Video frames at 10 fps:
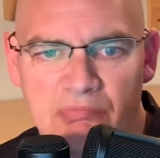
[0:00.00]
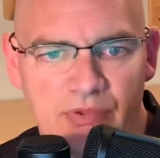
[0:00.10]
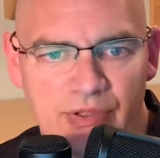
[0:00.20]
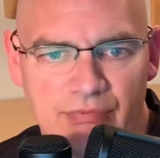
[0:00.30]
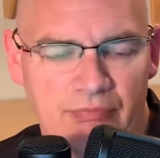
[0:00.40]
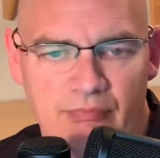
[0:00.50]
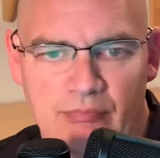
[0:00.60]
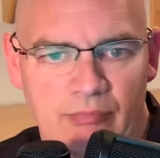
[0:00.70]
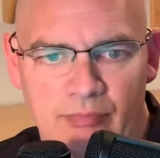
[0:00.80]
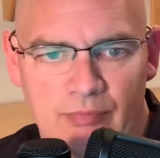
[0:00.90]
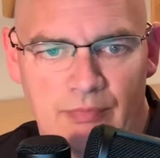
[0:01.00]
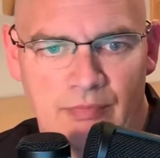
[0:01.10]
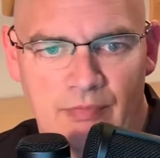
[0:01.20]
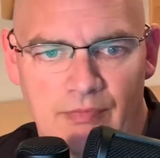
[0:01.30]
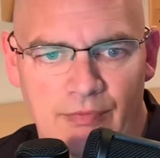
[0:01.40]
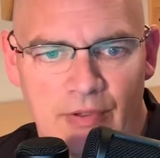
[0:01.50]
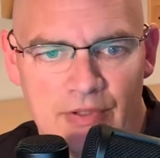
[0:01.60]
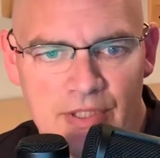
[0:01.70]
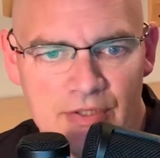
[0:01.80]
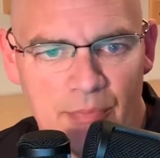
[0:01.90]
She's, for all
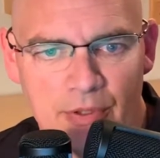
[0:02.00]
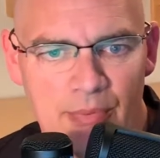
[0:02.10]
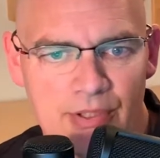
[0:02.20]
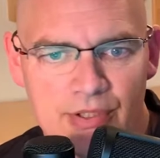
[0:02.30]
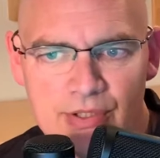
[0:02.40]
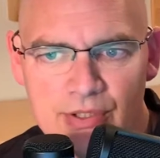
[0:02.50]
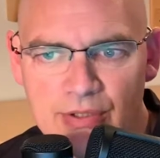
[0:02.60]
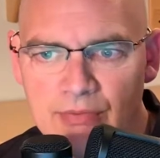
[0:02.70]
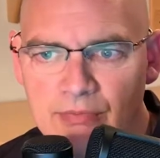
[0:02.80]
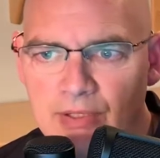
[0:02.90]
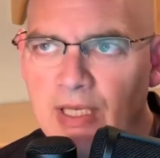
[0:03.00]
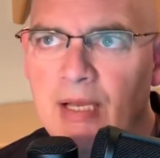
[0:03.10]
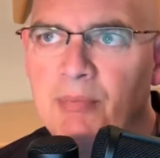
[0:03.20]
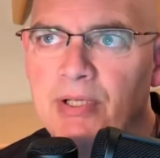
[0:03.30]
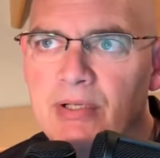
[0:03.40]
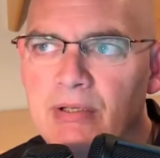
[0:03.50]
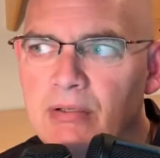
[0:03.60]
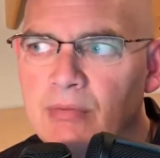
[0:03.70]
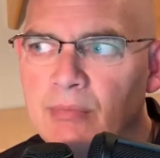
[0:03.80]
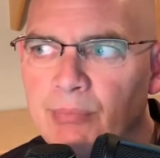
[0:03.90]
intents and purposes, a happy
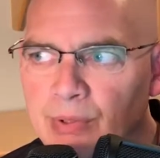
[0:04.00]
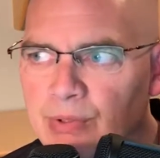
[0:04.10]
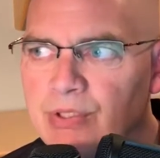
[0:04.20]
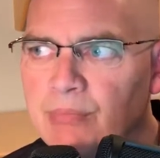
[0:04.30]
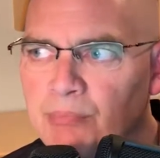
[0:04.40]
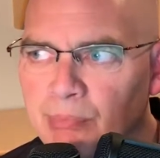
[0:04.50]
person.